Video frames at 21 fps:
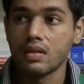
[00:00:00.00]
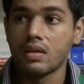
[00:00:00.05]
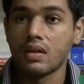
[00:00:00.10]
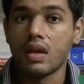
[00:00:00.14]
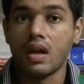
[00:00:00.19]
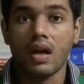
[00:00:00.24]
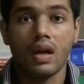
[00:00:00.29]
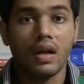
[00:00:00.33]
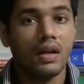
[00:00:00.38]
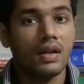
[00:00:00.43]

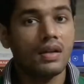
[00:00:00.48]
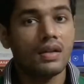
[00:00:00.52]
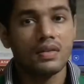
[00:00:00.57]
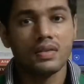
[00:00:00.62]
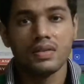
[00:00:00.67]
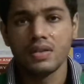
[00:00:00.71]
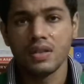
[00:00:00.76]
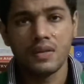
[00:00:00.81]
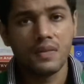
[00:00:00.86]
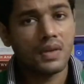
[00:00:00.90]
and
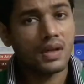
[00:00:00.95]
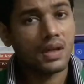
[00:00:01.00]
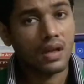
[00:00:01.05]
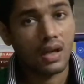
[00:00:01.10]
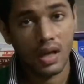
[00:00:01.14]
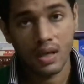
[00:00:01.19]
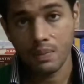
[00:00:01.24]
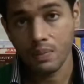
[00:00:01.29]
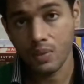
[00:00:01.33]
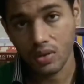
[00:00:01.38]
severe
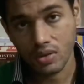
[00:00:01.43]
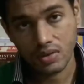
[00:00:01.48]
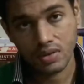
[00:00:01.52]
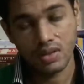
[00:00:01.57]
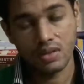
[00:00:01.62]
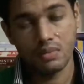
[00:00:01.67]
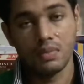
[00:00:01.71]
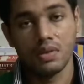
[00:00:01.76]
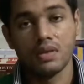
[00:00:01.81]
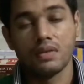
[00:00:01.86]

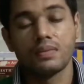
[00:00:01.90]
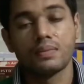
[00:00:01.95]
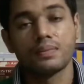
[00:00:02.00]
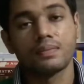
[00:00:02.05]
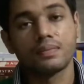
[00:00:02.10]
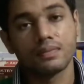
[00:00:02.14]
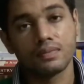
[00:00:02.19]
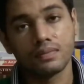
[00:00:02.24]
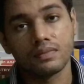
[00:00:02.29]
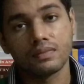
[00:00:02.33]
hypoxemia.
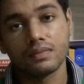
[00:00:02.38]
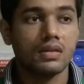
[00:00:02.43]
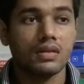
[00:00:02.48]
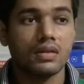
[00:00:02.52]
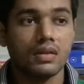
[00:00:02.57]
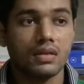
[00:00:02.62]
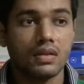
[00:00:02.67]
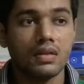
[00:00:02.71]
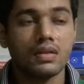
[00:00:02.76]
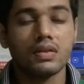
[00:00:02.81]

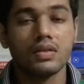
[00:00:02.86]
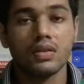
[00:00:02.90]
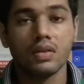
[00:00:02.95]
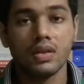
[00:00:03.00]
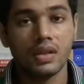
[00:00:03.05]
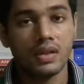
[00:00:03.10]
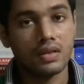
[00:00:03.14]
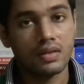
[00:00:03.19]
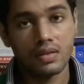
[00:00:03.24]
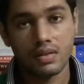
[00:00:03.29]
So
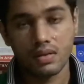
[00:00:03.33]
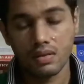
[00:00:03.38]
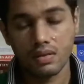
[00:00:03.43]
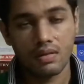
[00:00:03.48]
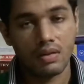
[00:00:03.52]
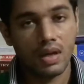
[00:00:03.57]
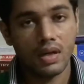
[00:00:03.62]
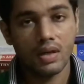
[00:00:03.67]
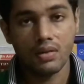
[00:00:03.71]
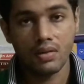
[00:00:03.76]
let's
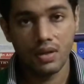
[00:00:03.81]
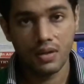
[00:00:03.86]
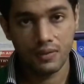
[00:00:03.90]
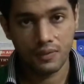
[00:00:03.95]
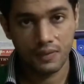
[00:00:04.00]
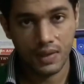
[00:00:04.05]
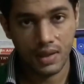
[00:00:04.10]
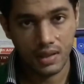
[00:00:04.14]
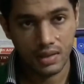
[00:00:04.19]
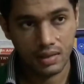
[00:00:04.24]
try to
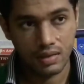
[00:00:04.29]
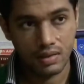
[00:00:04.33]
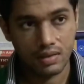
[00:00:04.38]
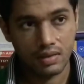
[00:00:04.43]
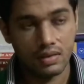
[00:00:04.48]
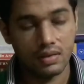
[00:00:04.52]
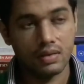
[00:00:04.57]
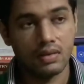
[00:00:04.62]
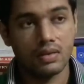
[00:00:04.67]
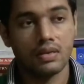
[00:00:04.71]
define
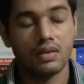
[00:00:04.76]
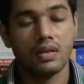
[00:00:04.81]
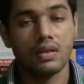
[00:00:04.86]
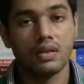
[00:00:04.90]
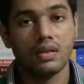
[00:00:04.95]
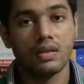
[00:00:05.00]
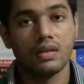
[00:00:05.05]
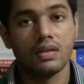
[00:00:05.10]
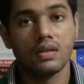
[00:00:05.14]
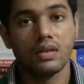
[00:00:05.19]

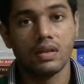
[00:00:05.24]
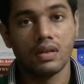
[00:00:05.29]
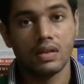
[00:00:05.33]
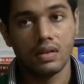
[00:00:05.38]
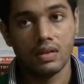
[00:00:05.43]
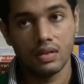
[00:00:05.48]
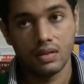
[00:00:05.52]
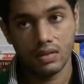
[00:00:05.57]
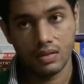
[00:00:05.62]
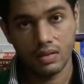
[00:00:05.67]

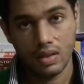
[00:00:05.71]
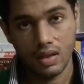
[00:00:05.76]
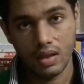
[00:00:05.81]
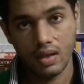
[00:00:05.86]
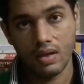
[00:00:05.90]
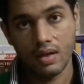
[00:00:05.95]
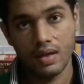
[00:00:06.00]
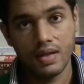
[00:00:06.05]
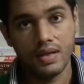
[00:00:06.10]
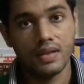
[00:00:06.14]

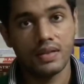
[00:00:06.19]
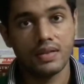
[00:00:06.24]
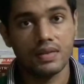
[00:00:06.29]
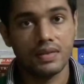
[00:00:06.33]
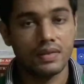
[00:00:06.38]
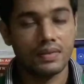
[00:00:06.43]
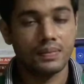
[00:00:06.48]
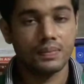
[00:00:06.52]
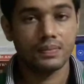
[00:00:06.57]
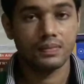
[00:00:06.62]
ARDS.
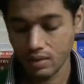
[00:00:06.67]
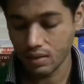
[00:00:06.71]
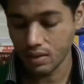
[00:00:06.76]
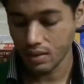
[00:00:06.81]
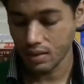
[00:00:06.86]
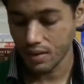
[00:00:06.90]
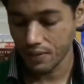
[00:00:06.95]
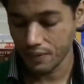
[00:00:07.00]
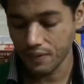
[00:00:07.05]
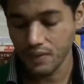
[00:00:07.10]
The
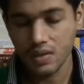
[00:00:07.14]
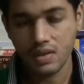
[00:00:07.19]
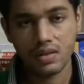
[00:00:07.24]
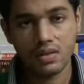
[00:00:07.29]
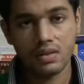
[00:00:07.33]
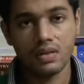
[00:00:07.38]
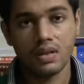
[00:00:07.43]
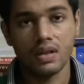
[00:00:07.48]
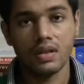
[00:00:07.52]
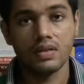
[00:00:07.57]

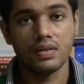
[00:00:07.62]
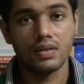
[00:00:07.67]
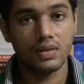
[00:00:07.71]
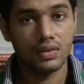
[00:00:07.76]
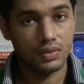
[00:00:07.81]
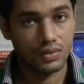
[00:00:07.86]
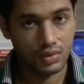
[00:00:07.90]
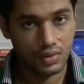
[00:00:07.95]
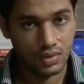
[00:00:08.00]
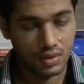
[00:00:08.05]
definition that is
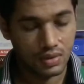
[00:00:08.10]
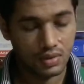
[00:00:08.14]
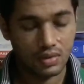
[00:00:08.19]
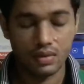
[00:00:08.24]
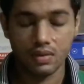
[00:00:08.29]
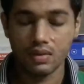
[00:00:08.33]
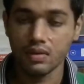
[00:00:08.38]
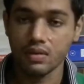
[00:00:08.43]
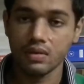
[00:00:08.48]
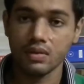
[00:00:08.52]
used
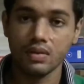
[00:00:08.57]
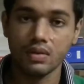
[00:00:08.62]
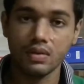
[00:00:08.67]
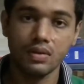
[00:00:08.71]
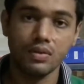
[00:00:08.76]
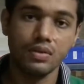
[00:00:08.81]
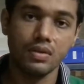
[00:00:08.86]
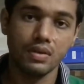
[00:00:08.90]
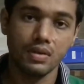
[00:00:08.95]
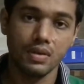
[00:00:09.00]

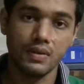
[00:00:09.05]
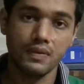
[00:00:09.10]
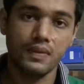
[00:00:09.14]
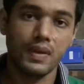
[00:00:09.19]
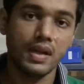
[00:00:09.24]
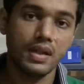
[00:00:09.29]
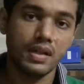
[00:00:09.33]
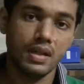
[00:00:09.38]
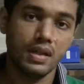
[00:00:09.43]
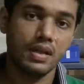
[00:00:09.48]
to
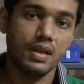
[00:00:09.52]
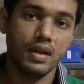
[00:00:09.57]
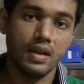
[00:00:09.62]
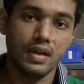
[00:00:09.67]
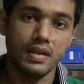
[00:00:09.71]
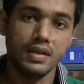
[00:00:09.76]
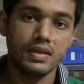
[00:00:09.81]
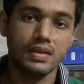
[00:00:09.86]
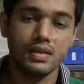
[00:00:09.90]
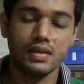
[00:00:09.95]
define
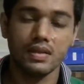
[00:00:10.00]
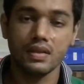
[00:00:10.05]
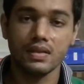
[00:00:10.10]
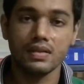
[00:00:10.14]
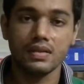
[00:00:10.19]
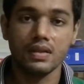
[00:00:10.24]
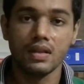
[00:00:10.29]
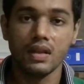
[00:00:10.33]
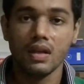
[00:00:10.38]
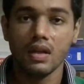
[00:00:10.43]
ARDS is
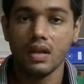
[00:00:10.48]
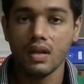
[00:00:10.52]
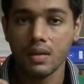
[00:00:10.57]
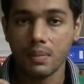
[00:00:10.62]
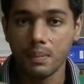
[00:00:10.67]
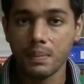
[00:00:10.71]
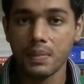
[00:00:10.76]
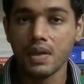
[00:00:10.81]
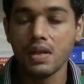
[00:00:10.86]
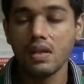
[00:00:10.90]

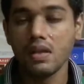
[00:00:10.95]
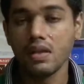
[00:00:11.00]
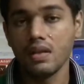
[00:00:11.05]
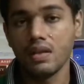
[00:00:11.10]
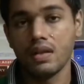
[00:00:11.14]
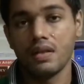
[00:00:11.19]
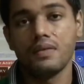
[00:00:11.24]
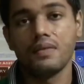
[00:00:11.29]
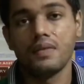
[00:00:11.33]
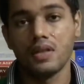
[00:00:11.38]
Berlin
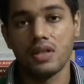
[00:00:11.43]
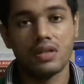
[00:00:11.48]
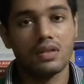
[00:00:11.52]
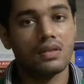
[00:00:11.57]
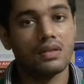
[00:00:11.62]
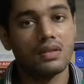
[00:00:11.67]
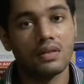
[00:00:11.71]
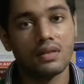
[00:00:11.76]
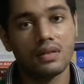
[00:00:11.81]
definition.